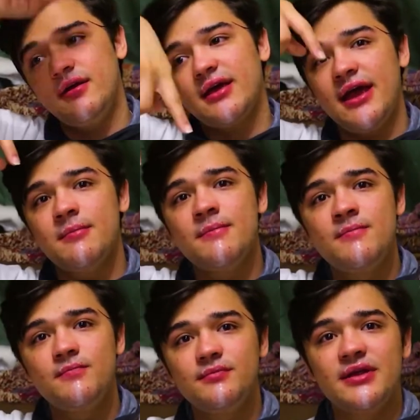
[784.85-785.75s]
it
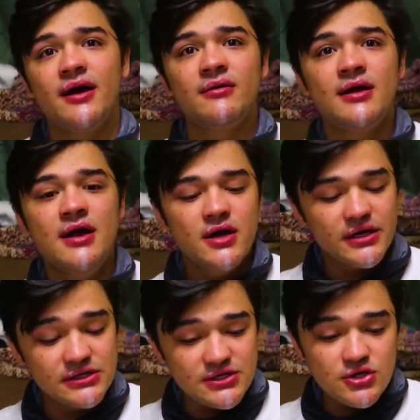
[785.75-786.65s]
came down,
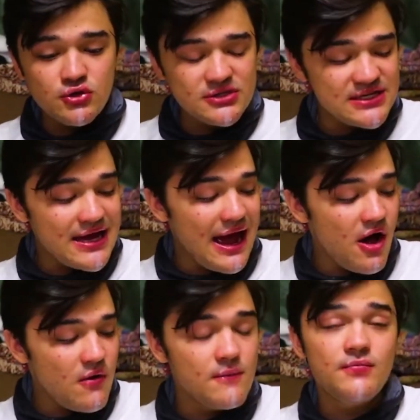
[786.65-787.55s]
because you see
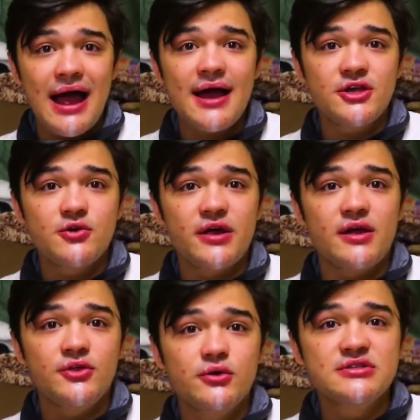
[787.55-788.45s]
how
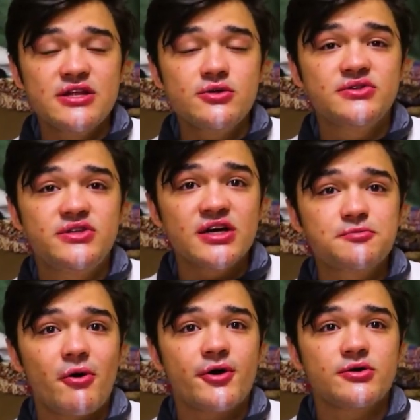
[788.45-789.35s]
accurate those little
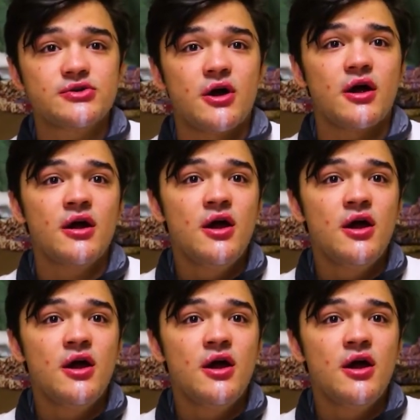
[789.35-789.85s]
dust particles are.